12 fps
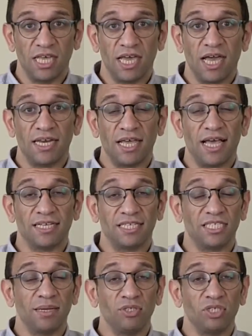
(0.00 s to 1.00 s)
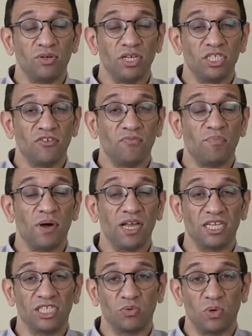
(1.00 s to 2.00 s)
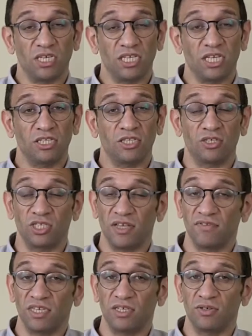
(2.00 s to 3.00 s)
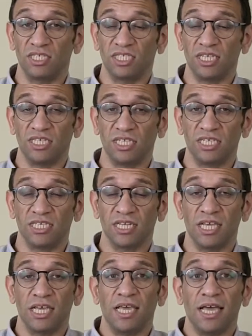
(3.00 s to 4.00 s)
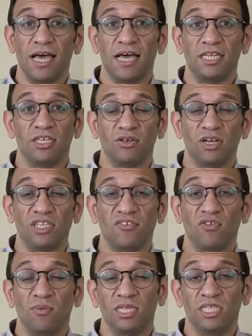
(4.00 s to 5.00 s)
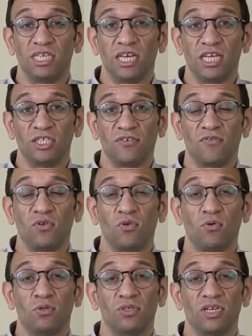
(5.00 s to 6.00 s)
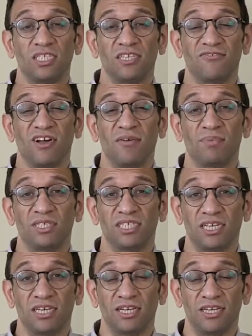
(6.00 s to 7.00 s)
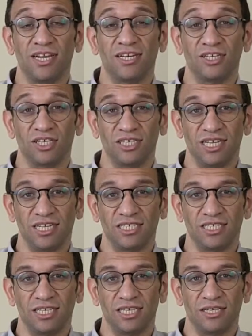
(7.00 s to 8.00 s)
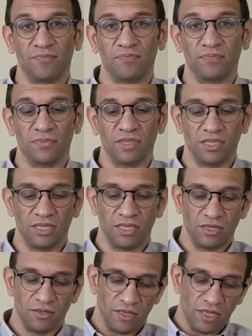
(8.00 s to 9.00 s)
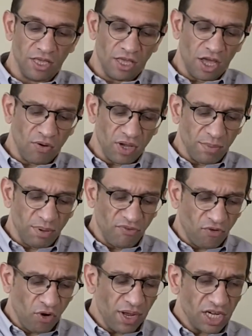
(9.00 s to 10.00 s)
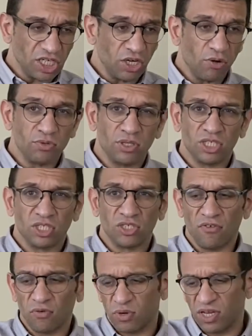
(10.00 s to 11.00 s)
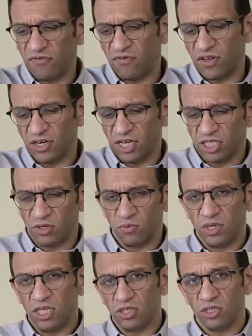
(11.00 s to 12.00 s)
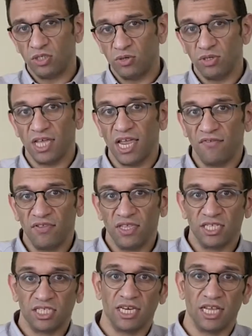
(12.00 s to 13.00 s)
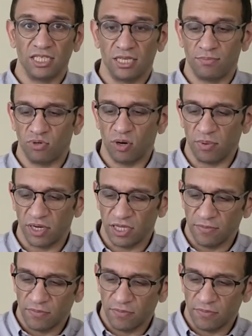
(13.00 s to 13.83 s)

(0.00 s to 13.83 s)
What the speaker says: And it has a temperature range of minus 20 to 70 degrees Celsius and a relative humidity range of 0 to 95% non-condensing. Okay, before we actually go into the software configuration, we need to ensure that everything's connected properly.